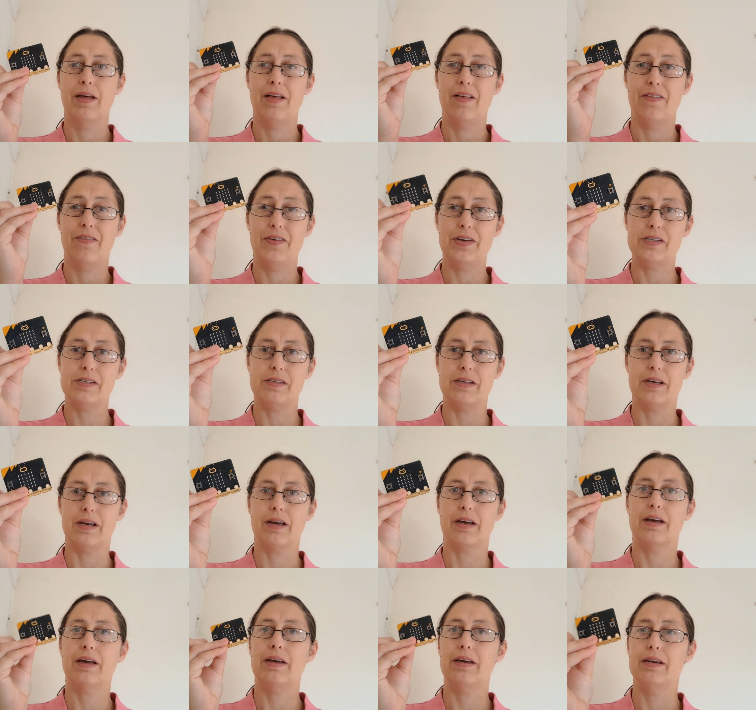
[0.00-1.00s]
This
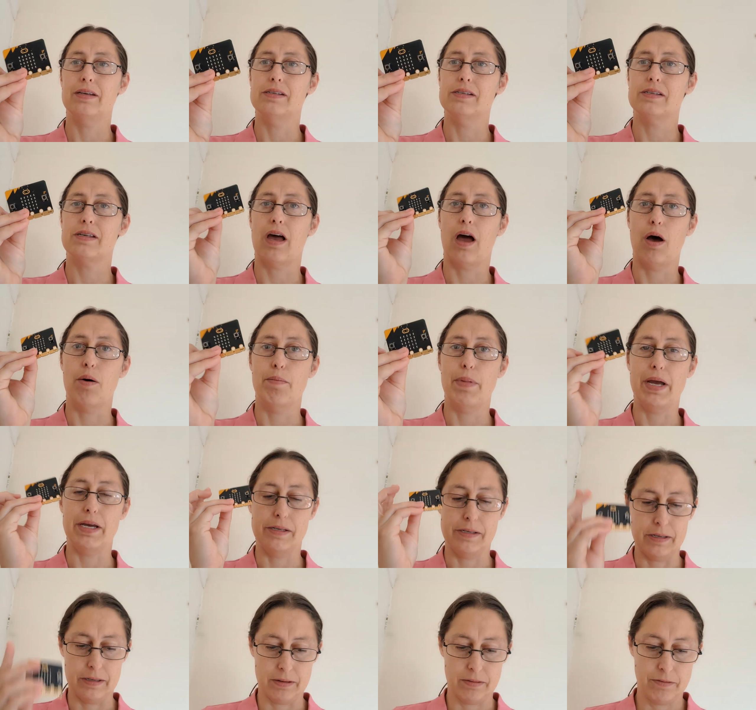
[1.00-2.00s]
thing is
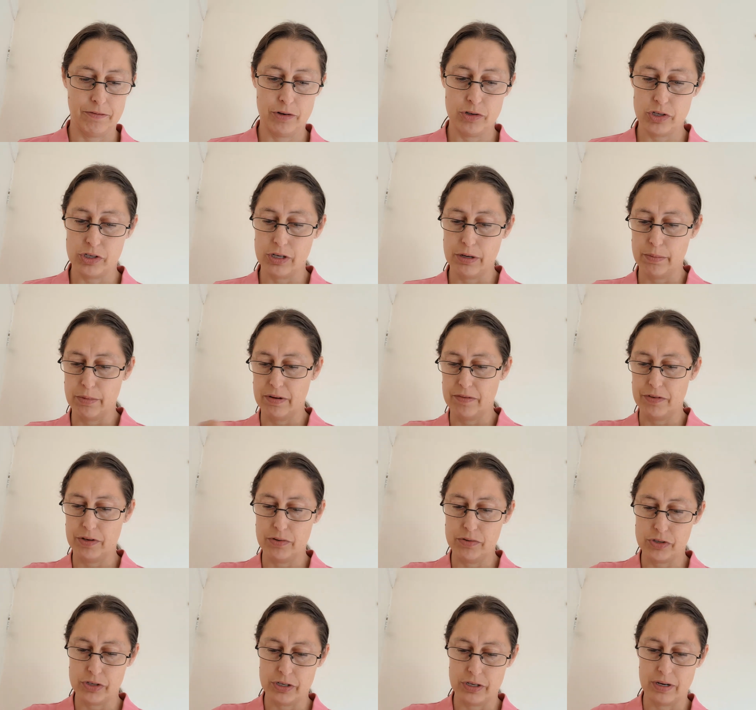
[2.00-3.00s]
amazing. First time I've
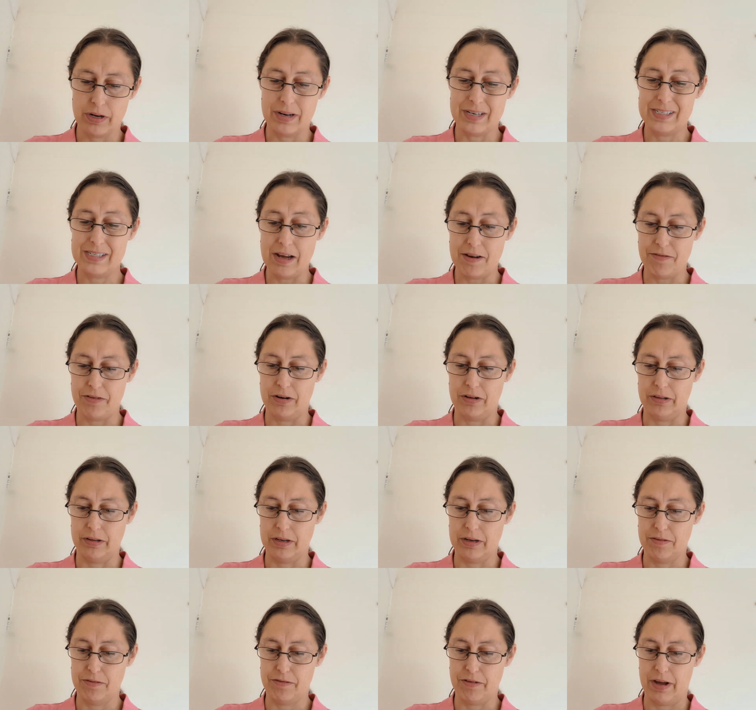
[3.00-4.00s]
used it,
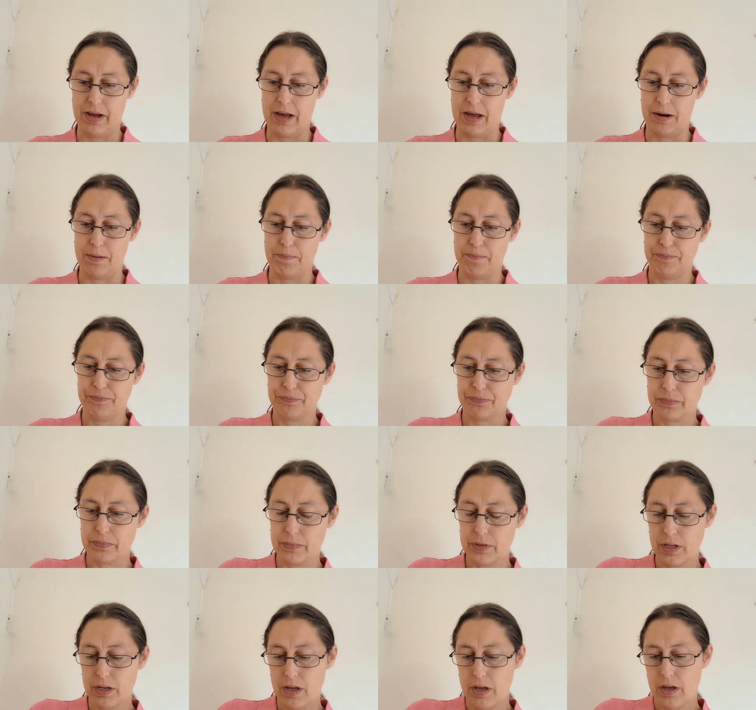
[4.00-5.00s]
definitely a fan.
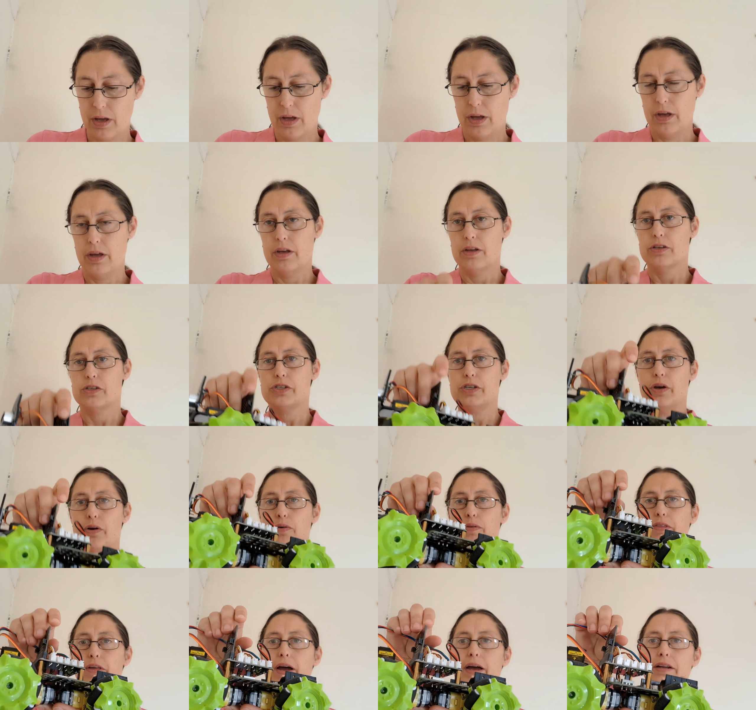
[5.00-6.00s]

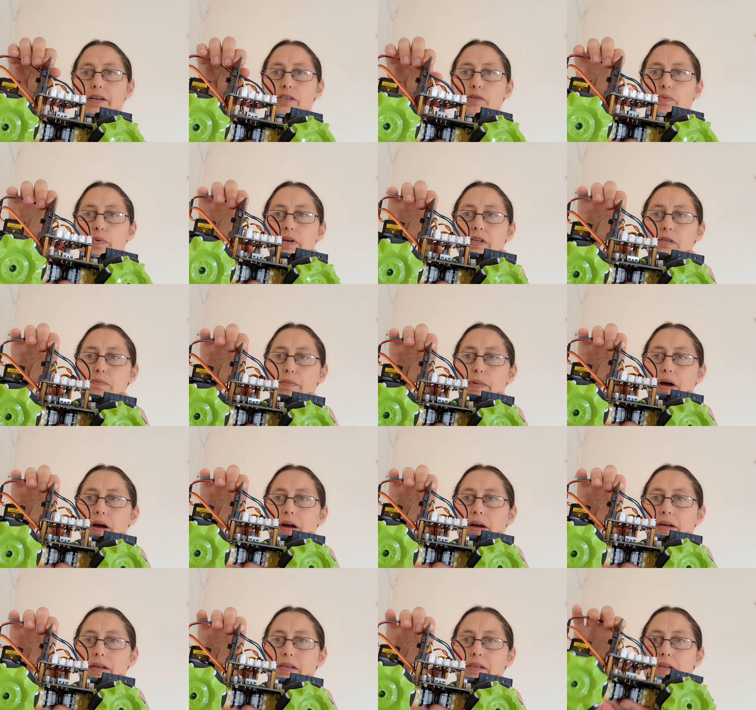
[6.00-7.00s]
So that is what's behind